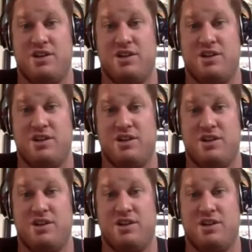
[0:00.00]

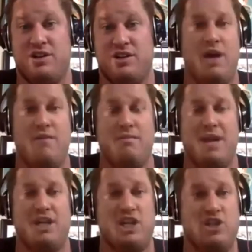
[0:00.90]
Uh, what what
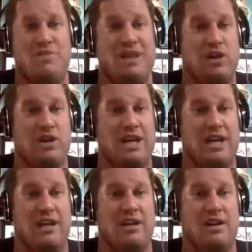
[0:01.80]
might you be
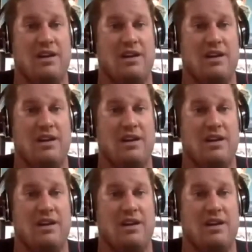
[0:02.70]
looking?